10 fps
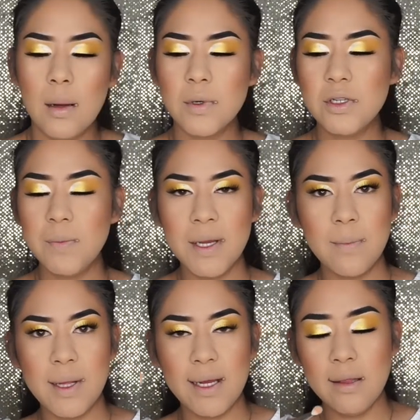I'm going to be
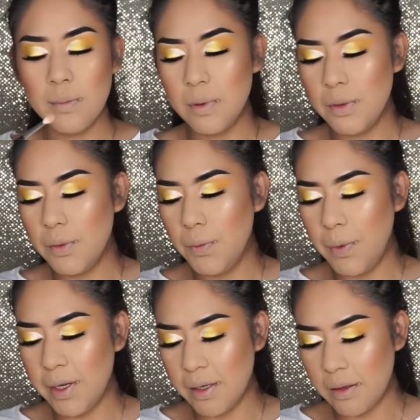applying blue
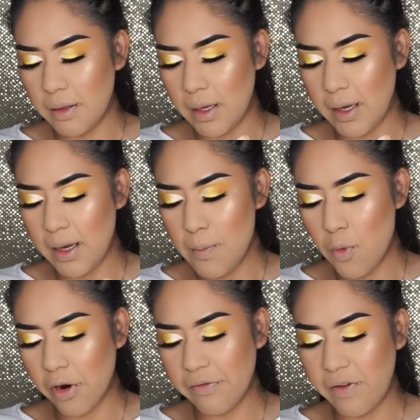with a
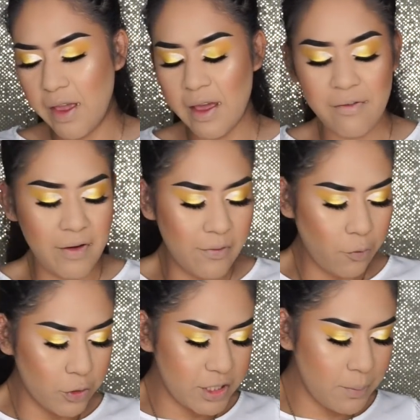Morphe
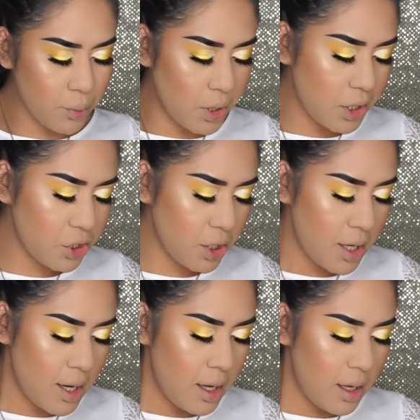M514 brush,
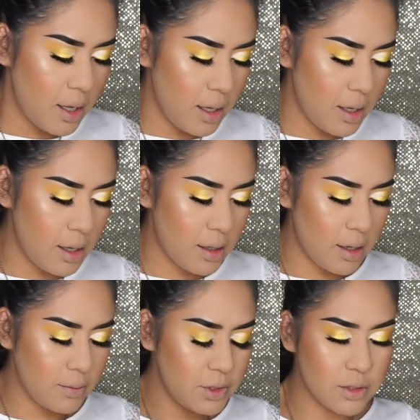and
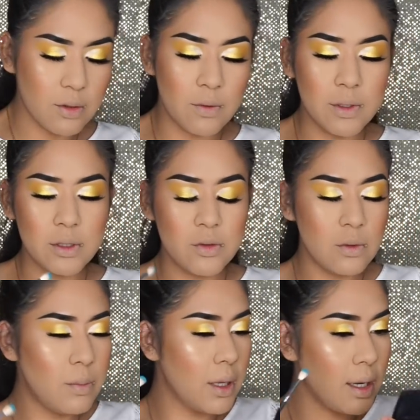I'm just going
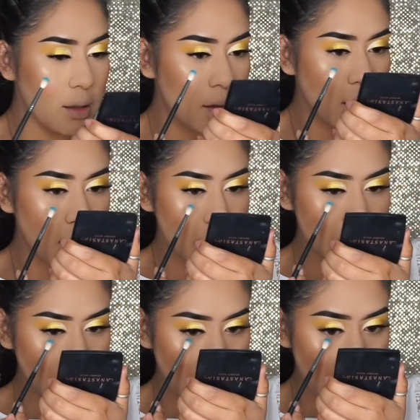to apply
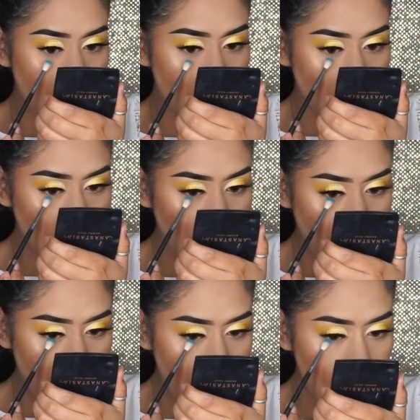this under
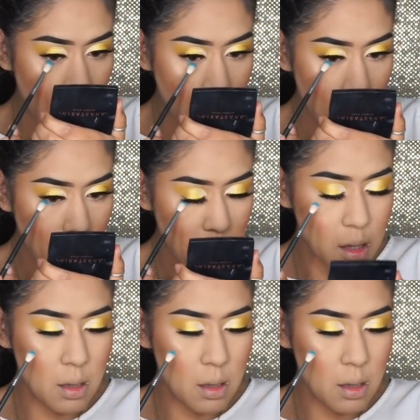my eyes.